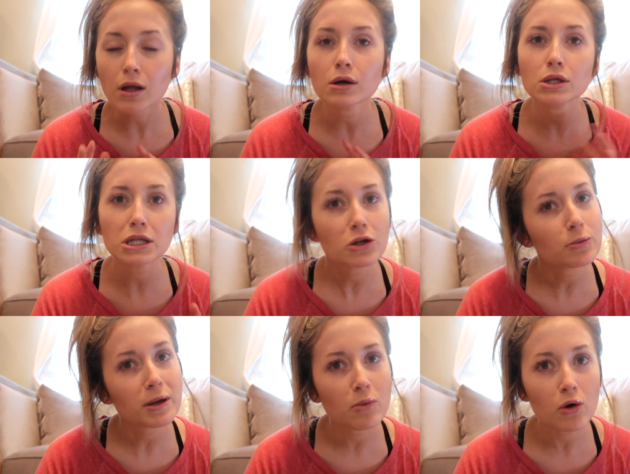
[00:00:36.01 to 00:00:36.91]
A little
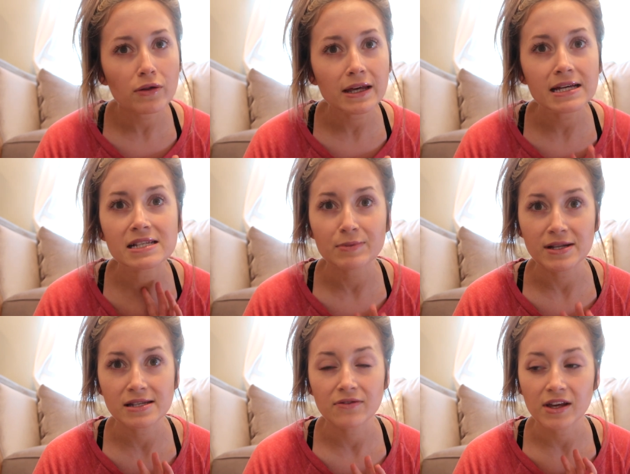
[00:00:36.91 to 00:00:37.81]
bit more on the
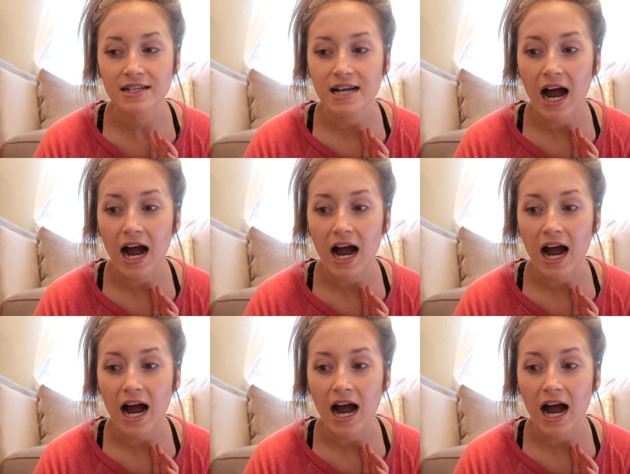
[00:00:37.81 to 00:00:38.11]
expensive end.